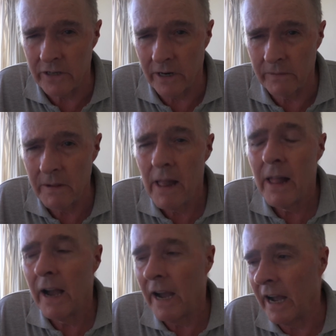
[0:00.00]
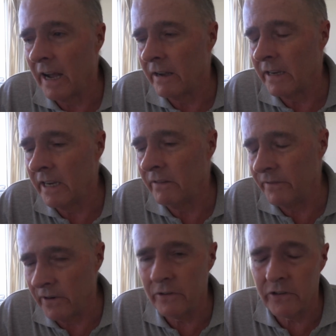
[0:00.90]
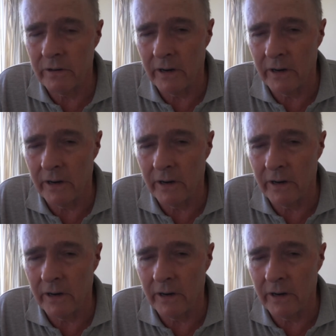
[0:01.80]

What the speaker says: So In future,